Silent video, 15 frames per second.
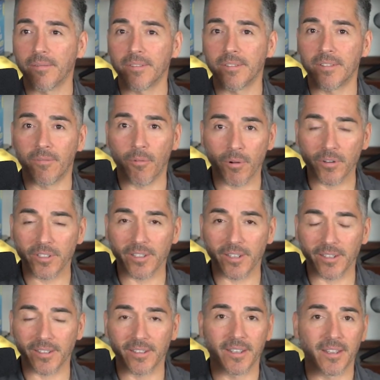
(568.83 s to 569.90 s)

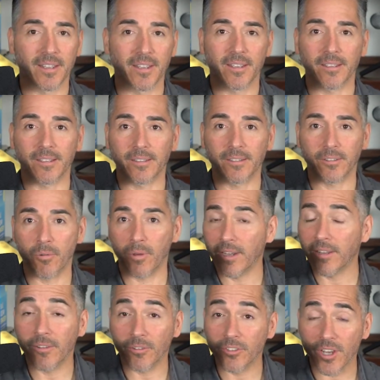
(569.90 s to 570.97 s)
divorcing,
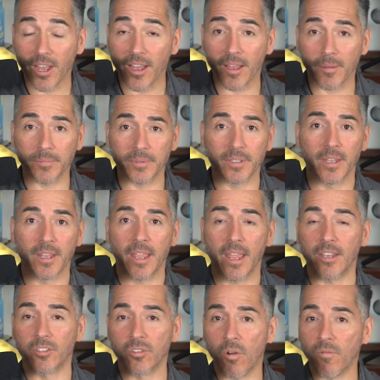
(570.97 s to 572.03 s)
quitting their jobs,
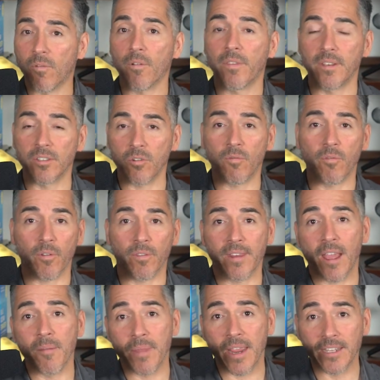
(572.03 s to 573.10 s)
and so forth and so forth.
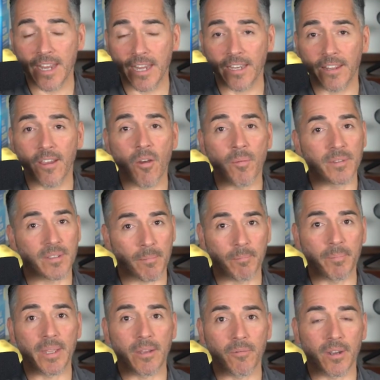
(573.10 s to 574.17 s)
Not maintaining the home is a
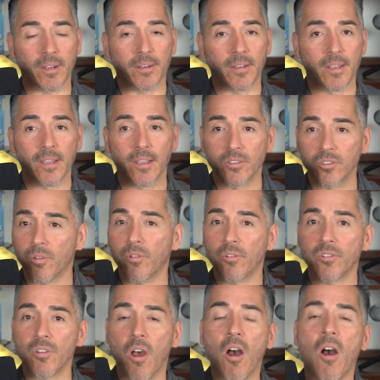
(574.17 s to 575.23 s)
big one. So
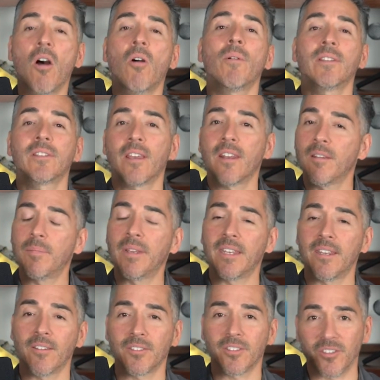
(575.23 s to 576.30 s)
there's always going to be
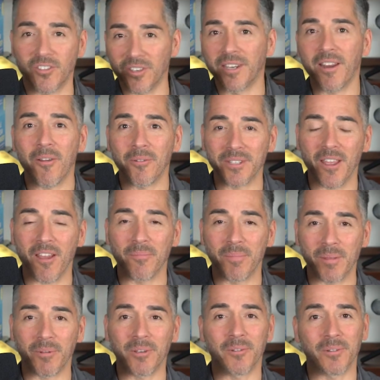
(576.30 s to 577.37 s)
deals because you can always count on
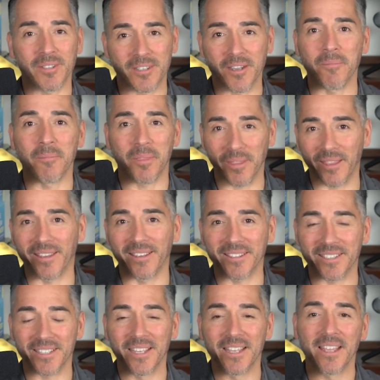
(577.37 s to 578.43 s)
people doing dumb
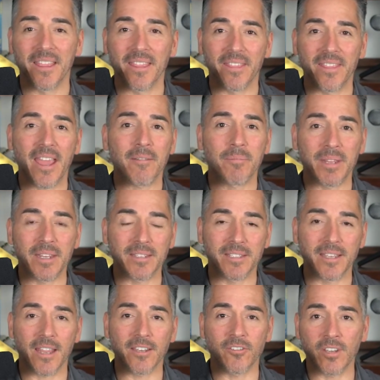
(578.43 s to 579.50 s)
things. That being
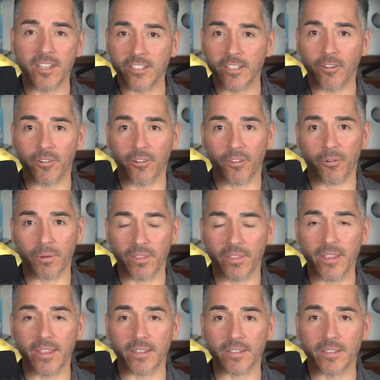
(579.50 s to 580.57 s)
said, you need to learn three
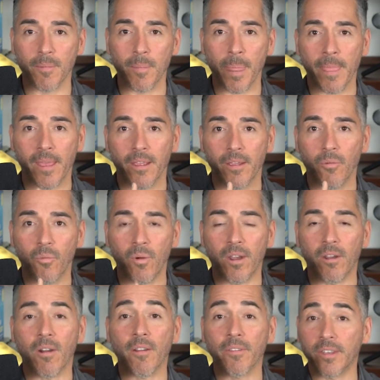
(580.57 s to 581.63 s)
things.
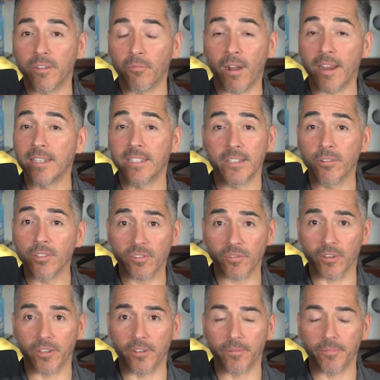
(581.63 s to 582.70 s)
Where are the right deals
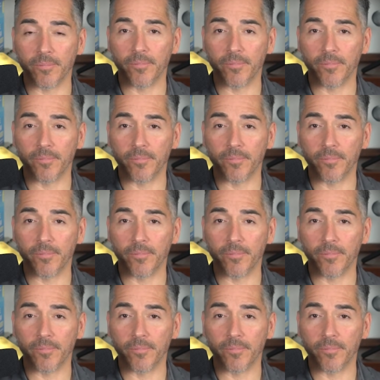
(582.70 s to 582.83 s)
for you?